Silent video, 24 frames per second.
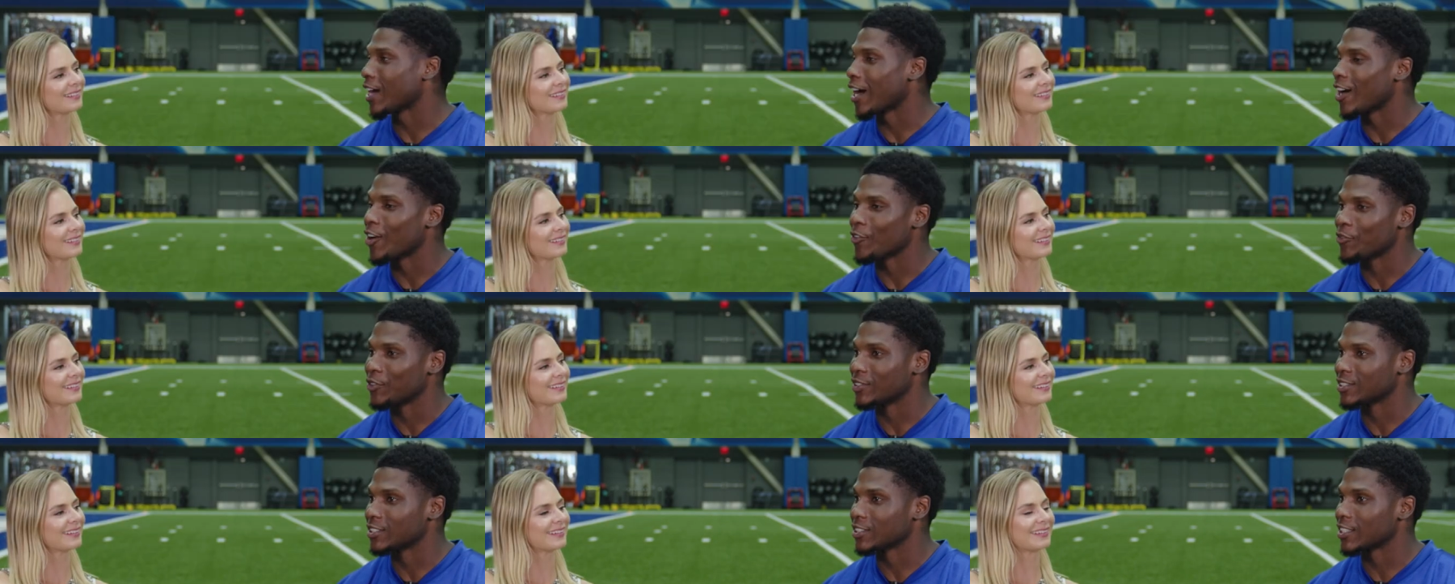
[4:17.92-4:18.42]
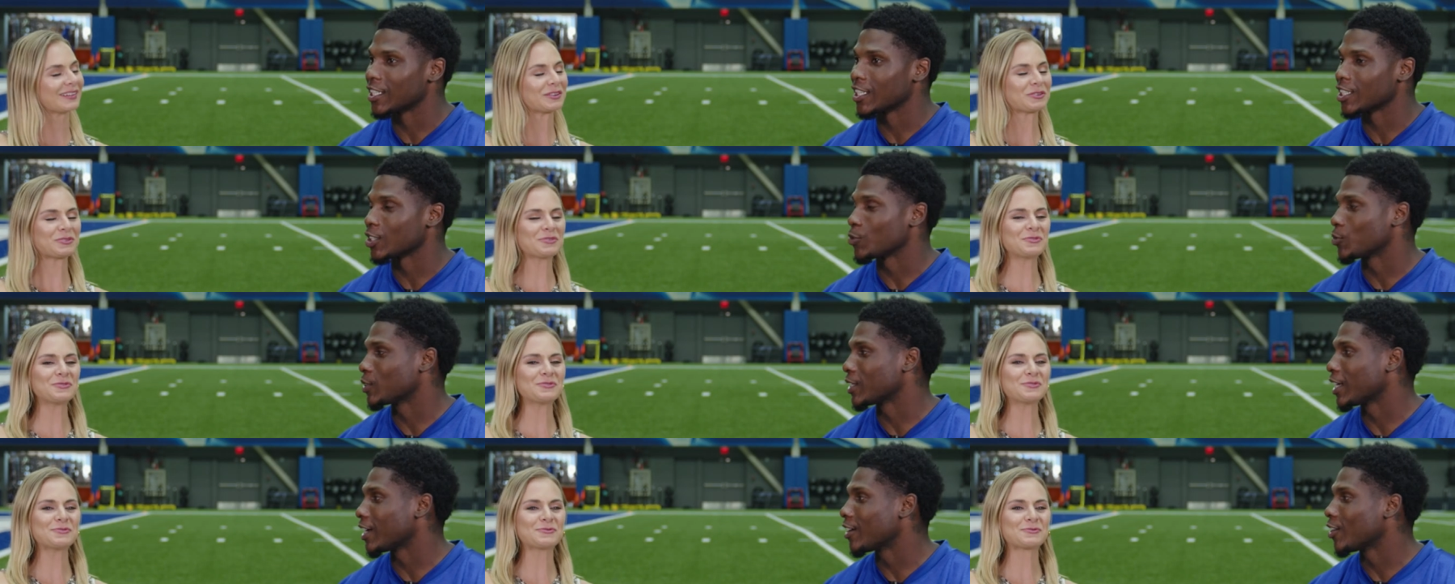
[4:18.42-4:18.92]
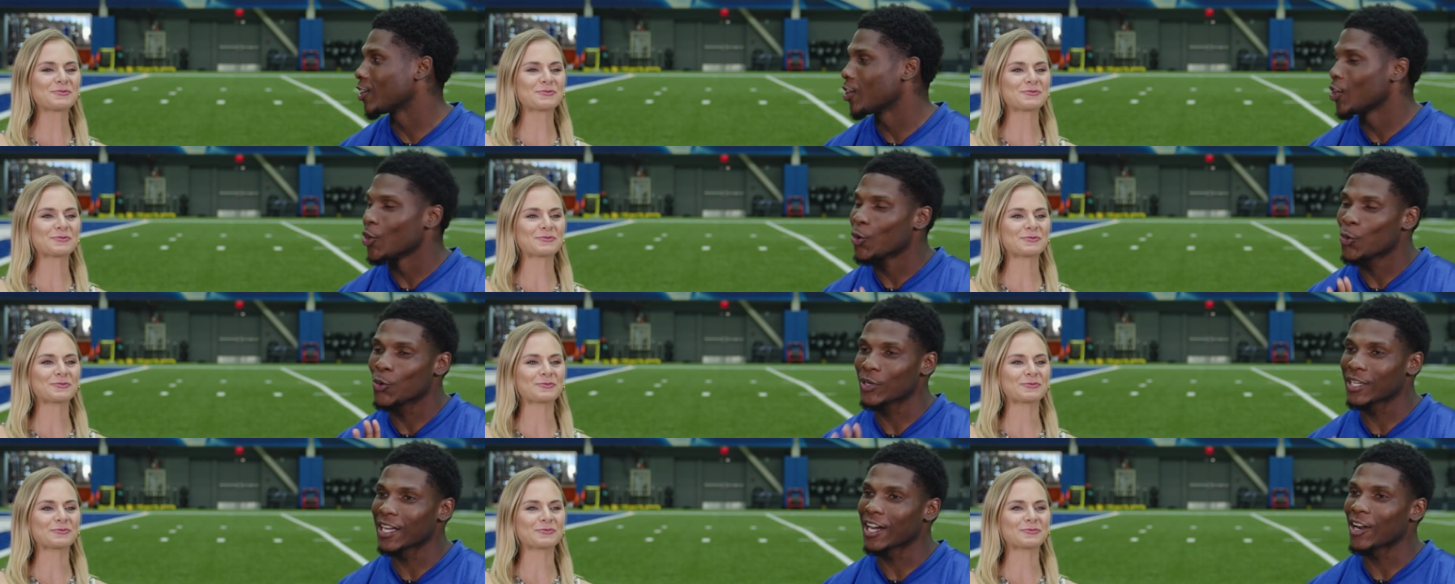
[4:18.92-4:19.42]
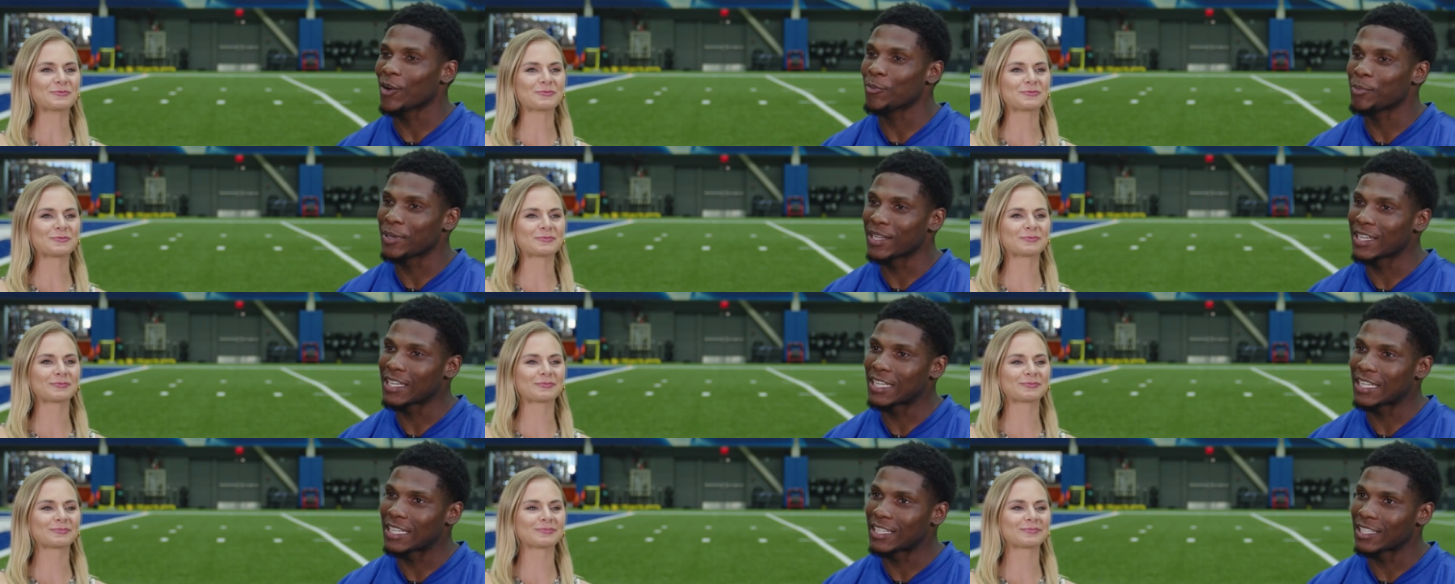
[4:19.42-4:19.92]
Speaker 1: outfits together Ooh. without without
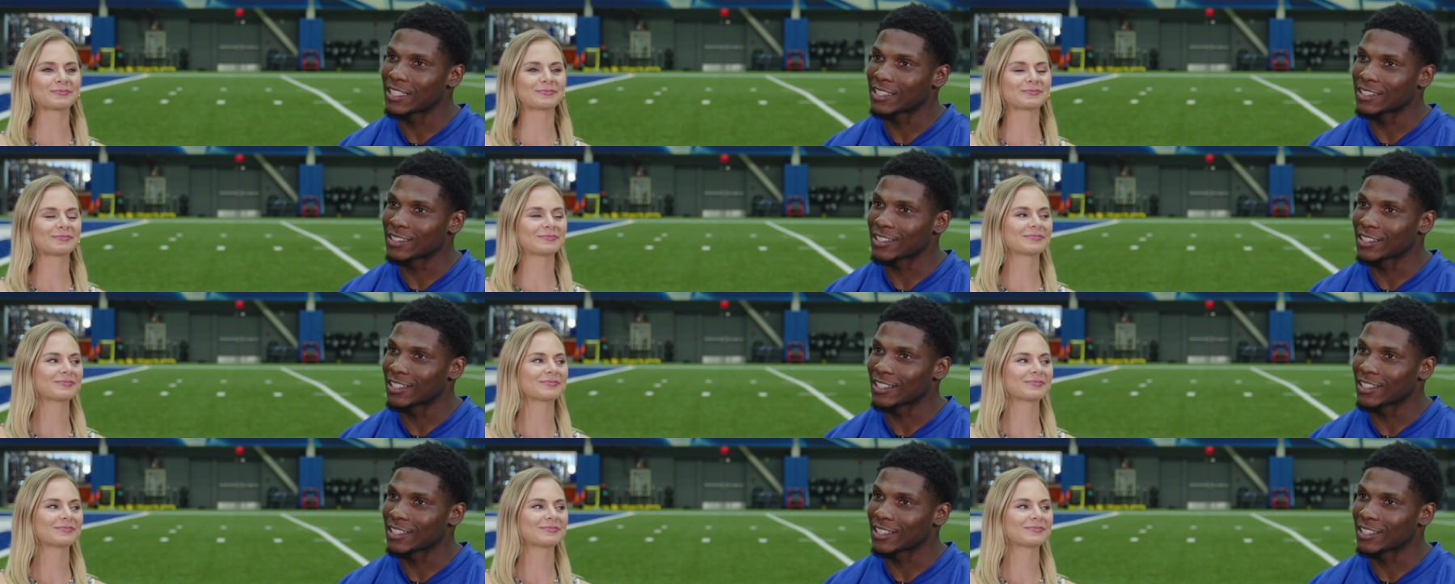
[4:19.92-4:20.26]
being.